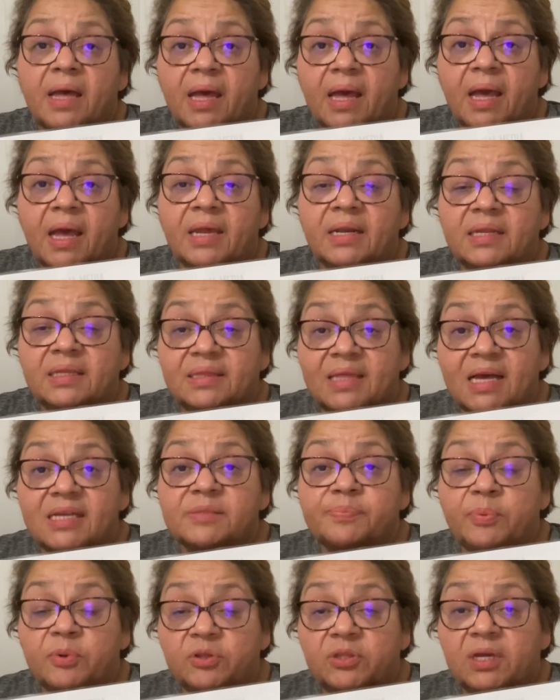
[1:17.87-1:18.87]
and it
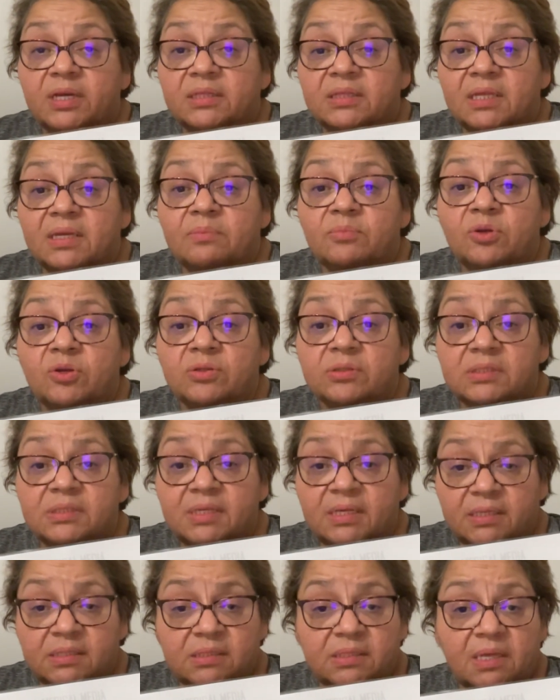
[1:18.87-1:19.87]
does protect the immune
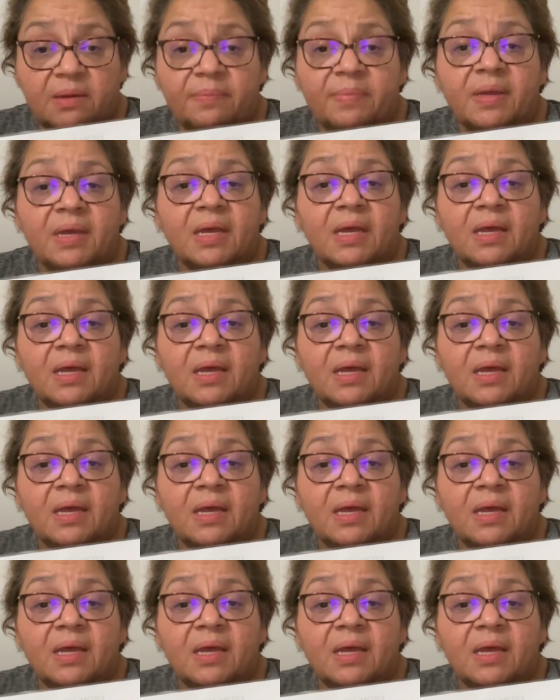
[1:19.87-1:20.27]
system.